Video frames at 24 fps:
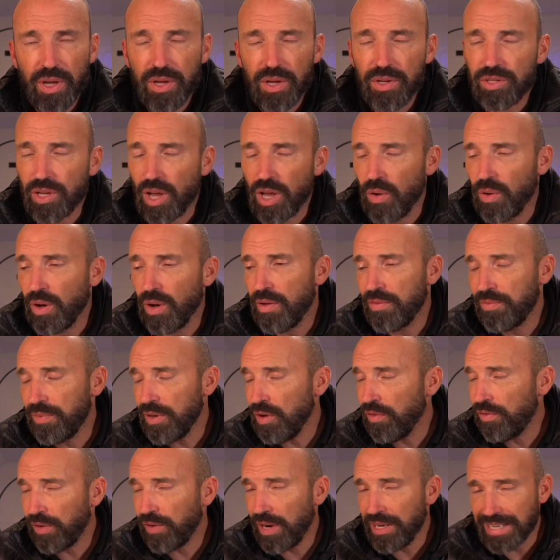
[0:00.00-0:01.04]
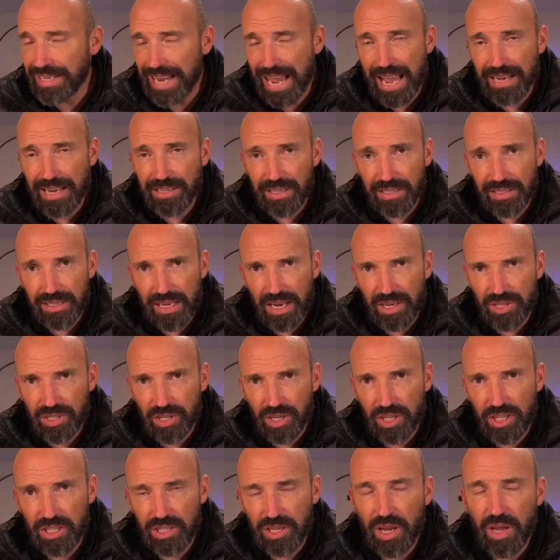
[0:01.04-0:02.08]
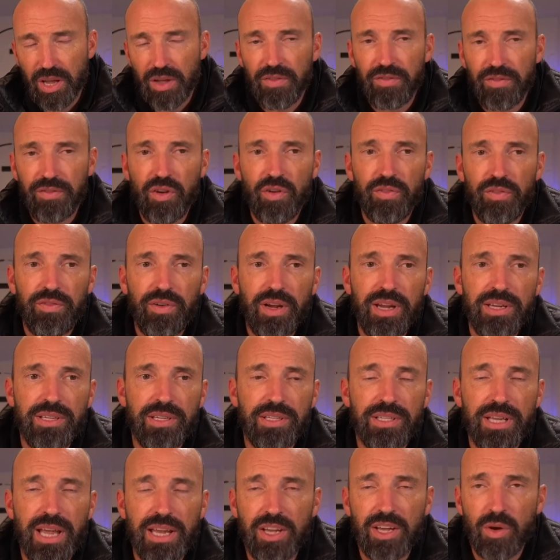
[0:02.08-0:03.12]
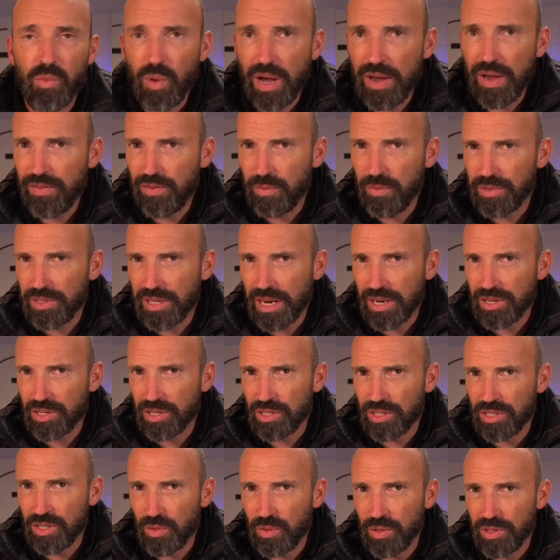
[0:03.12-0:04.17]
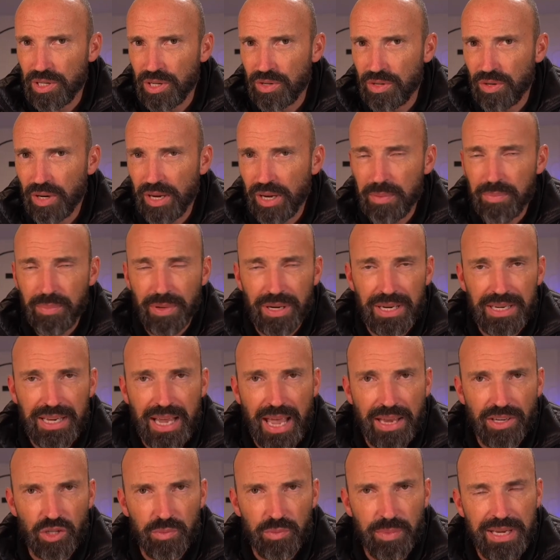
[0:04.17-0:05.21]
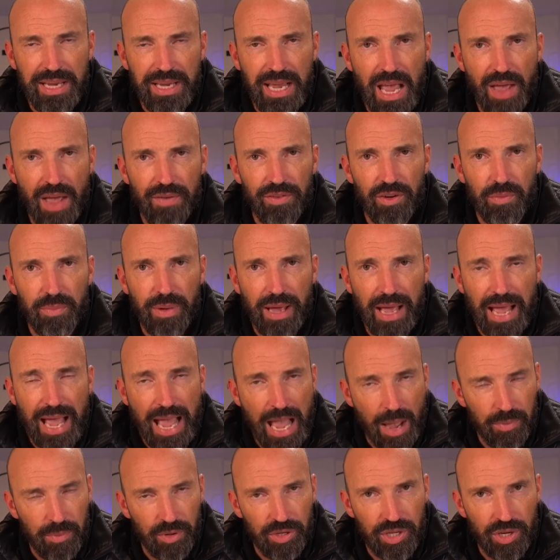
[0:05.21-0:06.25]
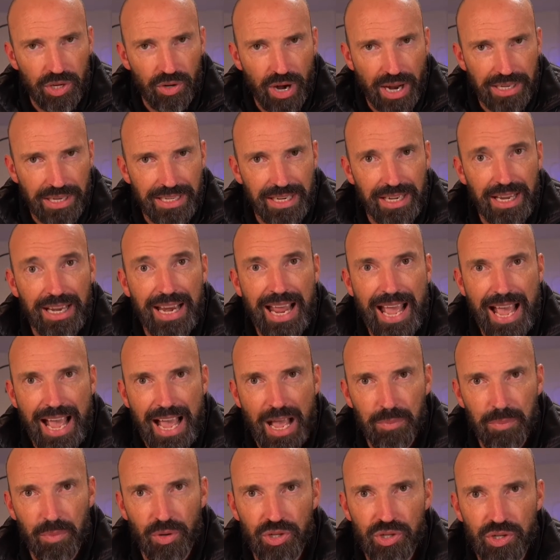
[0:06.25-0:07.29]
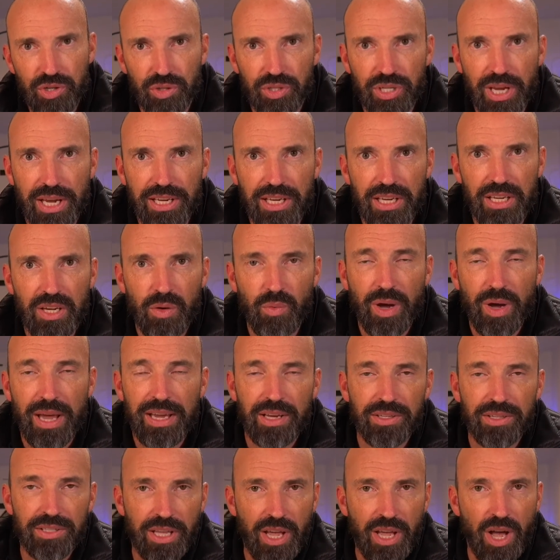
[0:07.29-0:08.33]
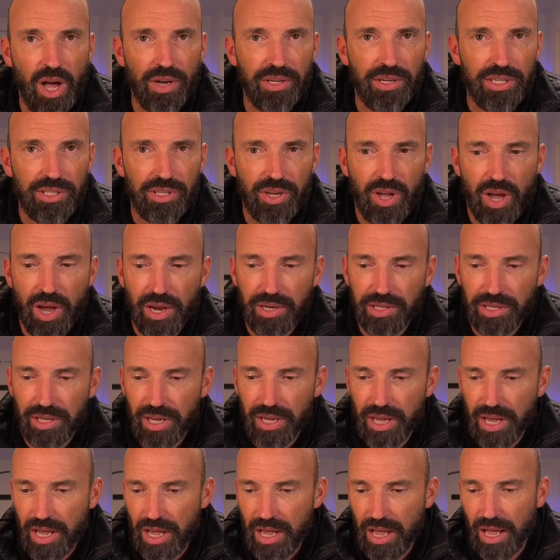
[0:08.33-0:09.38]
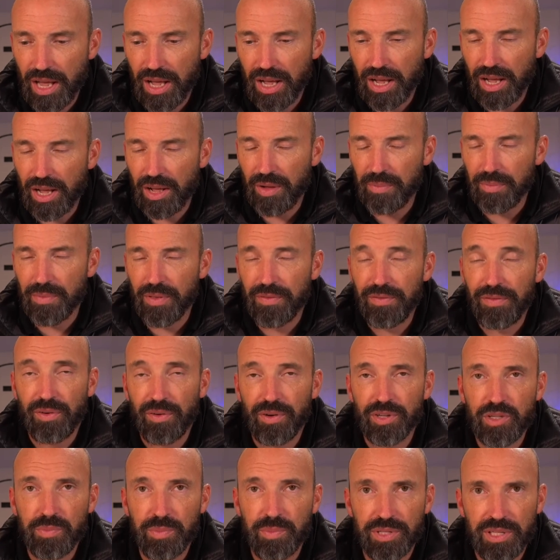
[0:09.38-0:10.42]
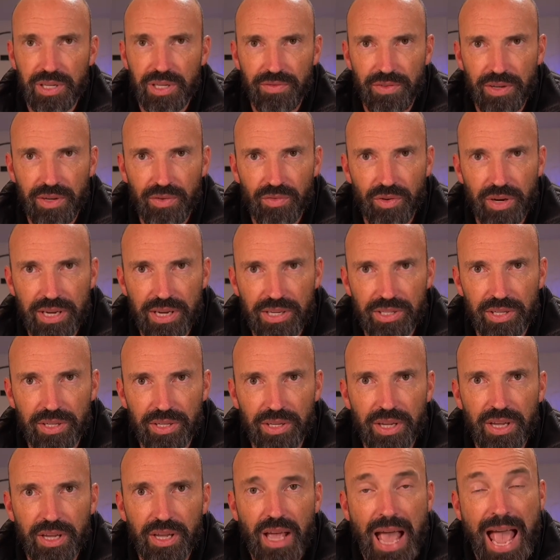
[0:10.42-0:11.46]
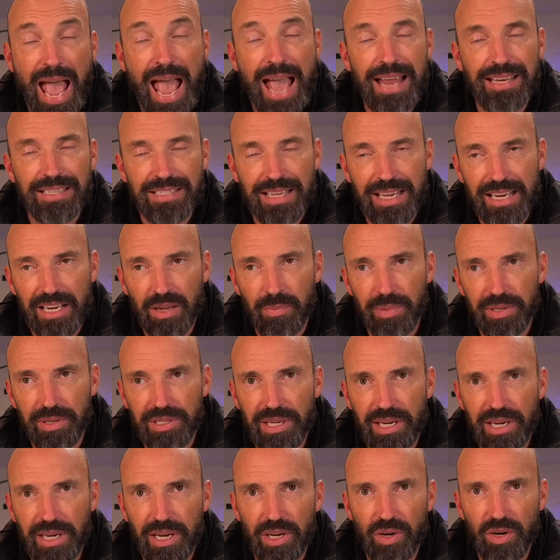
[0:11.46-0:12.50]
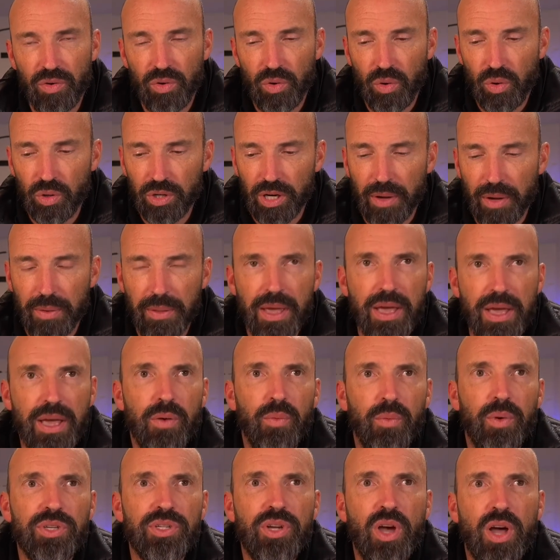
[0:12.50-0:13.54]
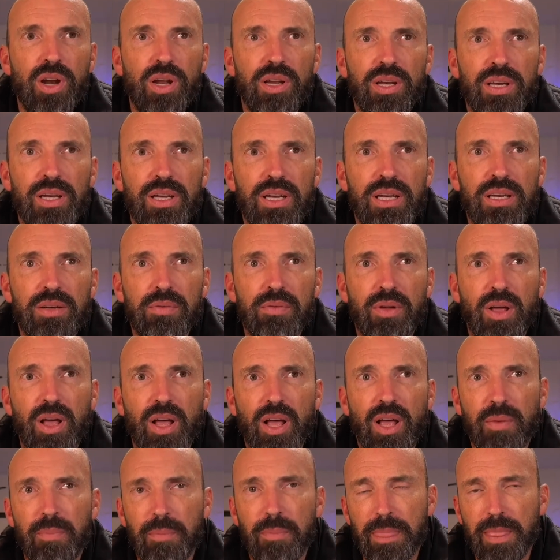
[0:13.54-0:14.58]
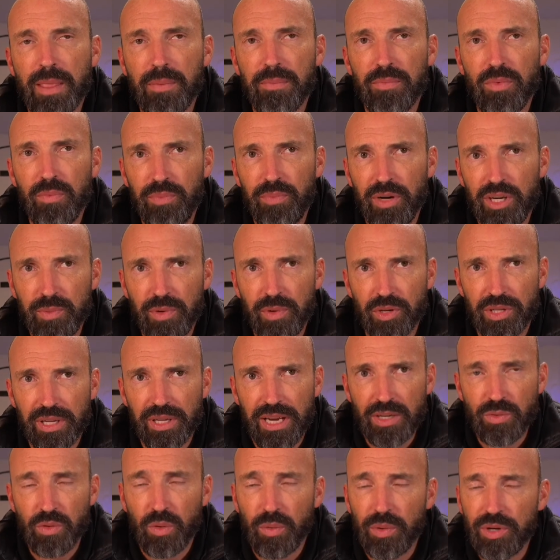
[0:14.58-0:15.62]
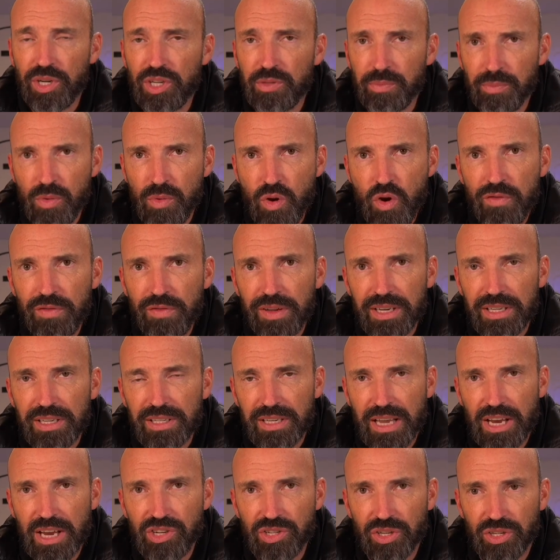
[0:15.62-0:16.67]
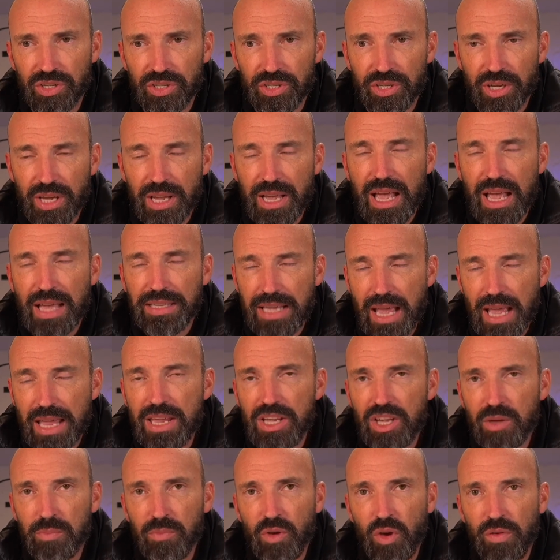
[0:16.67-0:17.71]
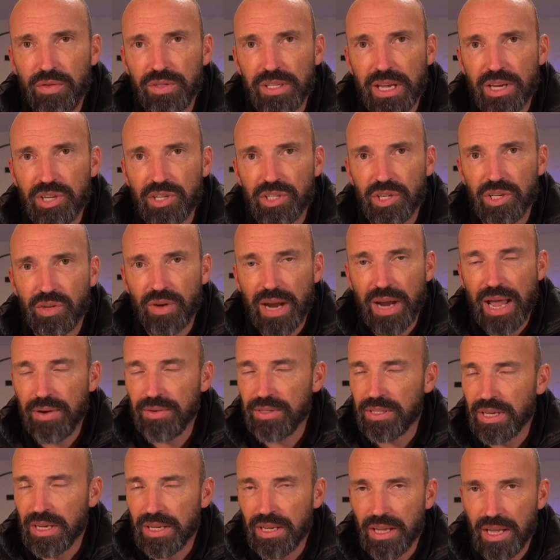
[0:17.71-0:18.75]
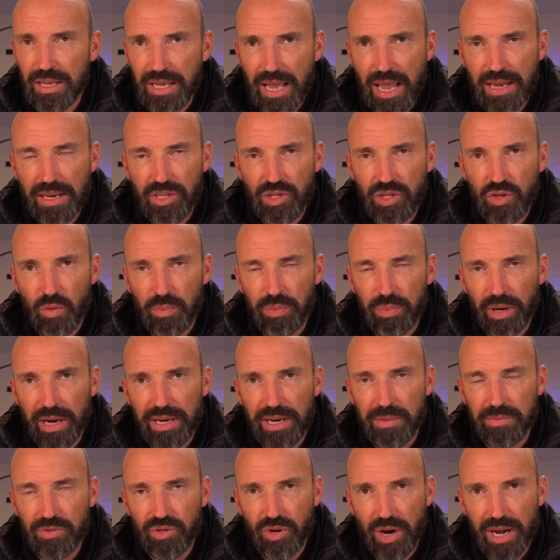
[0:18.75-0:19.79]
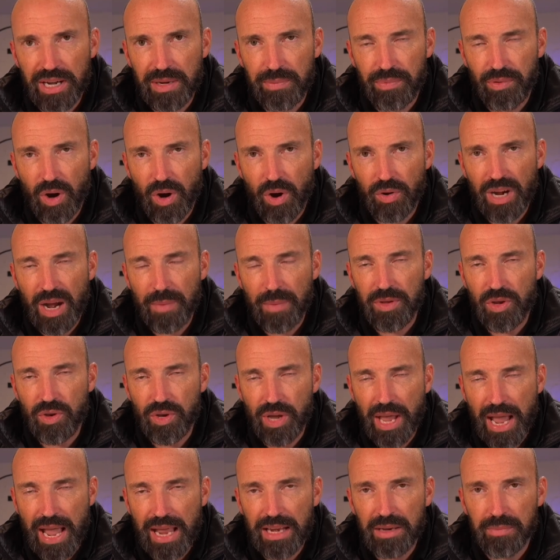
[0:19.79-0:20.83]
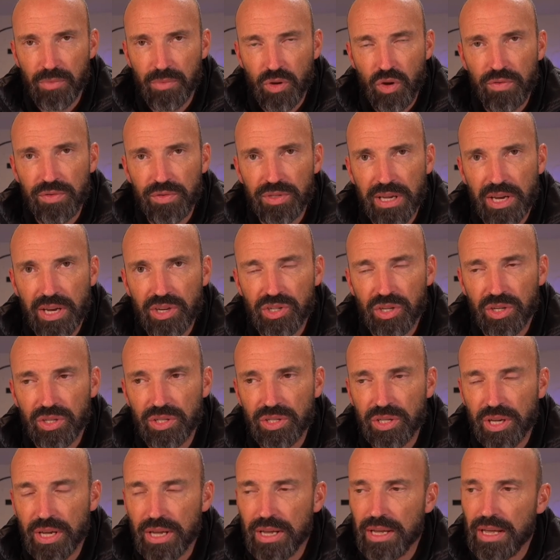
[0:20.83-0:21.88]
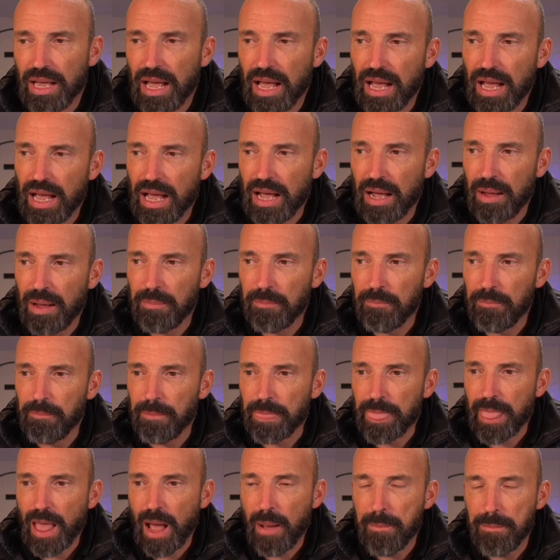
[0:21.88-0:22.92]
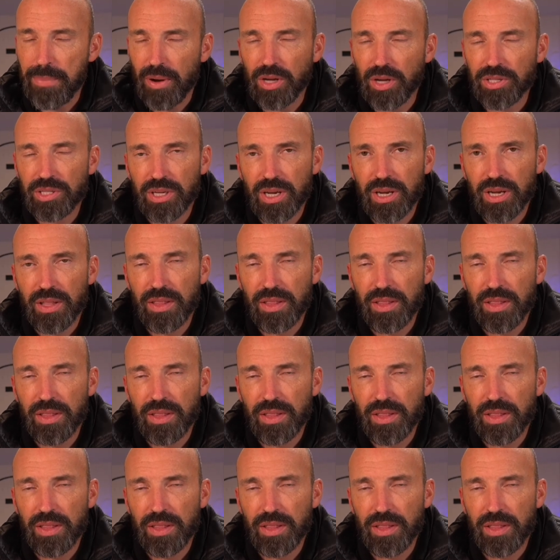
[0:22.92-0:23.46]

So feel free to add to sessions. Feel free to take away from sessions to a degree, but again, just be careful about how much you're adding and how much you're taking away, because they are designed for a specific reason and in a particular order, which kind of brings me on to the next one, which is moving sessions. Yeah, you can move sessions around. Again, it's your training program. You can move sessions, but